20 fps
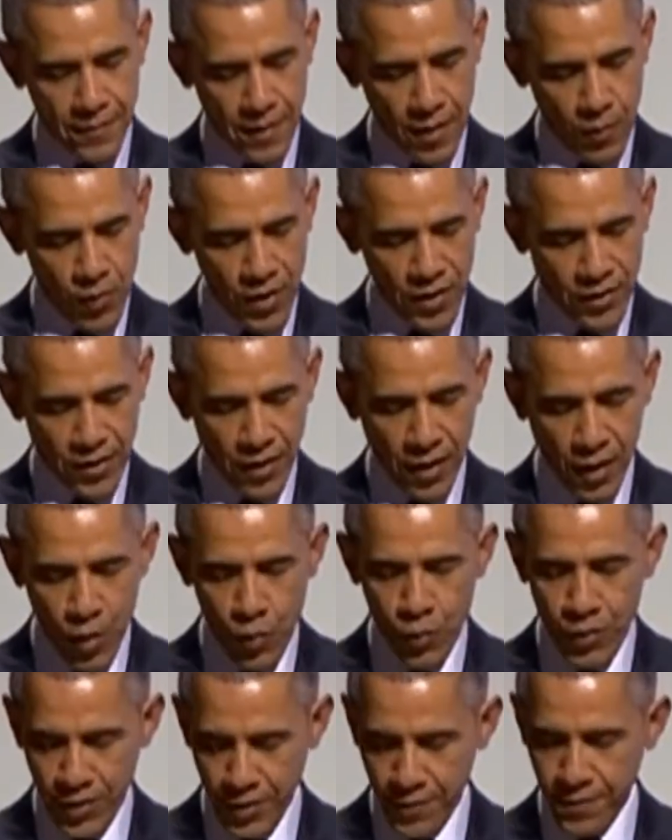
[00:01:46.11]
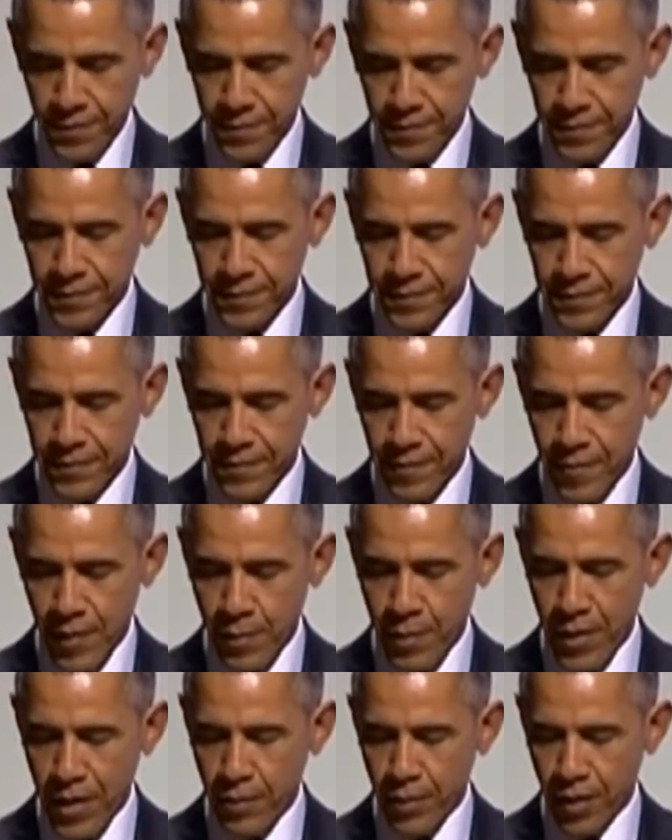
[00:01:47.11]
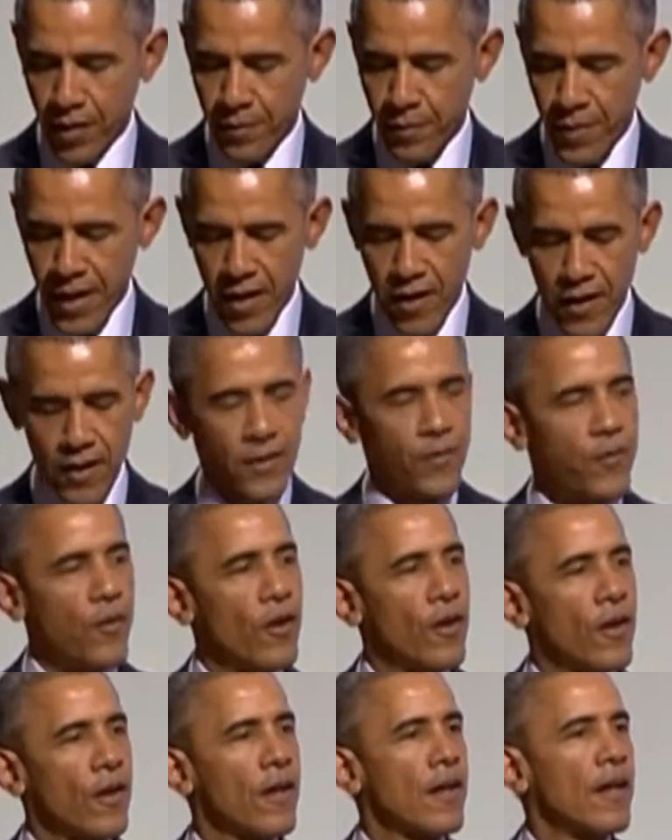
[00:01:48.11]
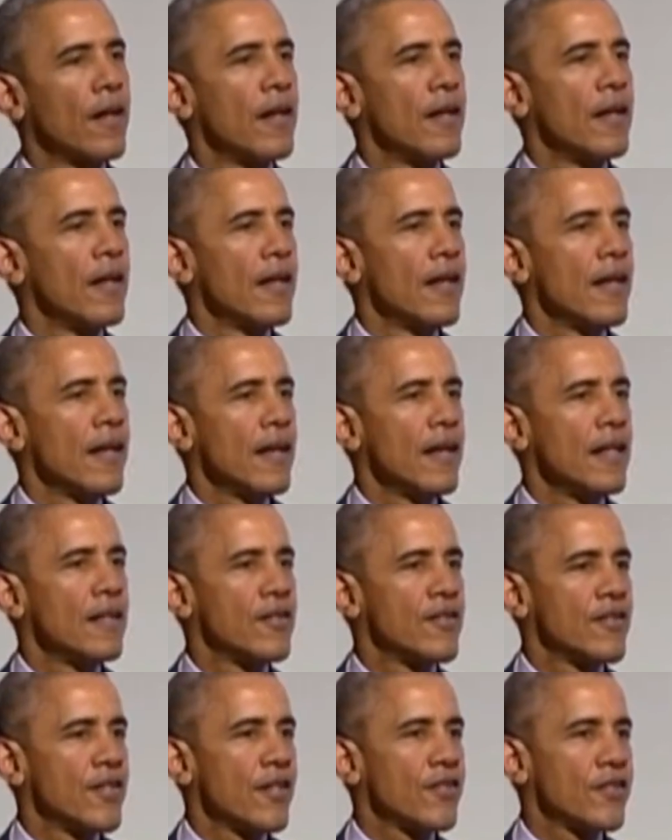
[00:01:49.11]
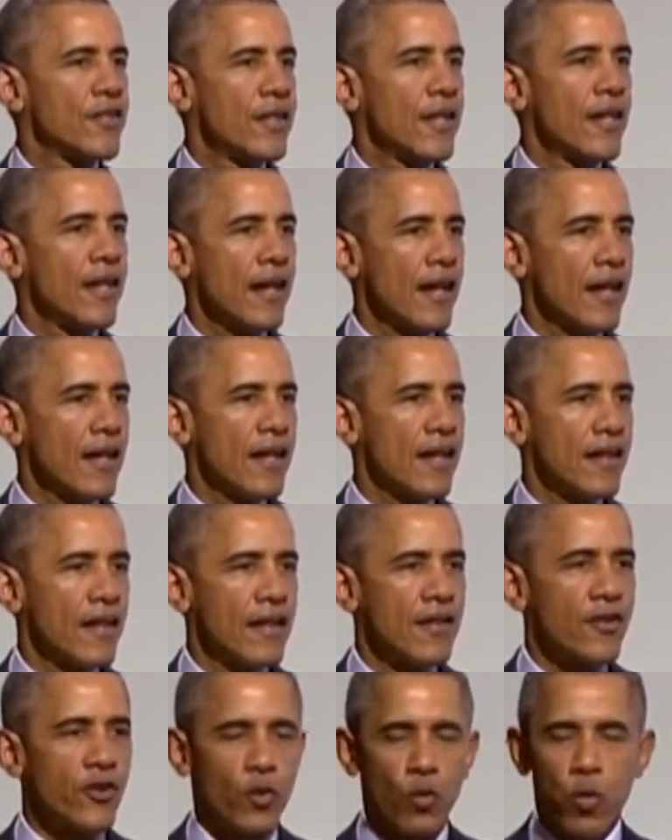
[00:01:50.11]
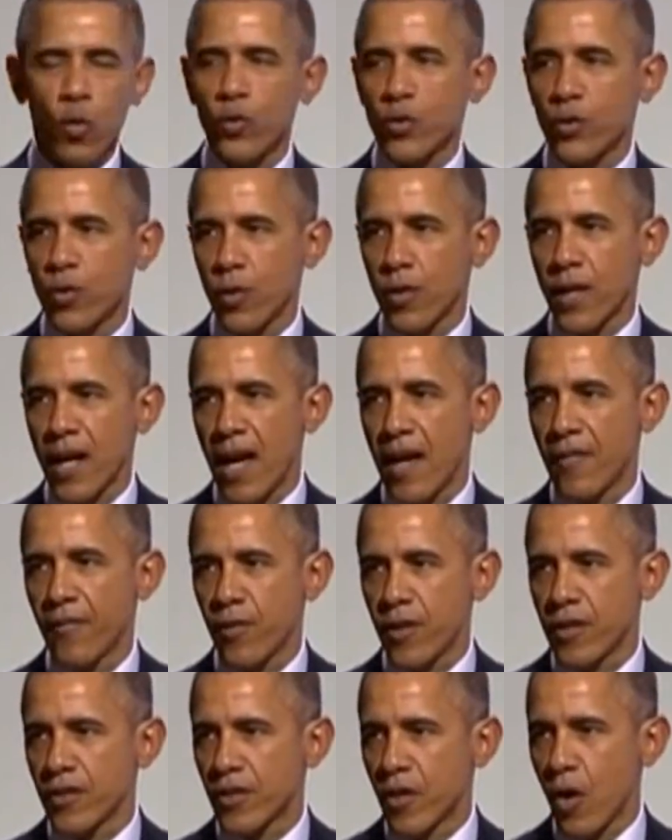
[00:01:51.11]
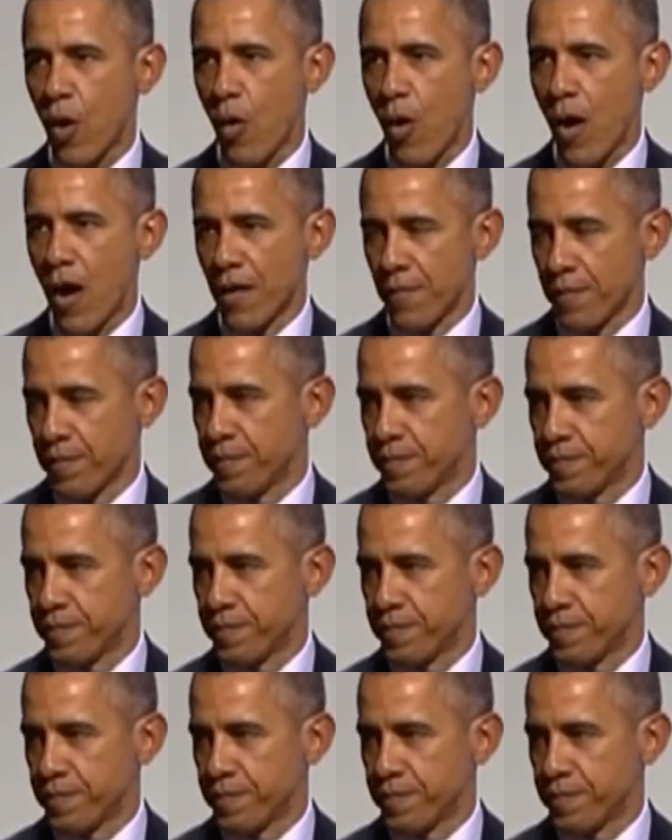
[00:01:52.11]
And we salute the people of Paris for insisting this crucial conference go on.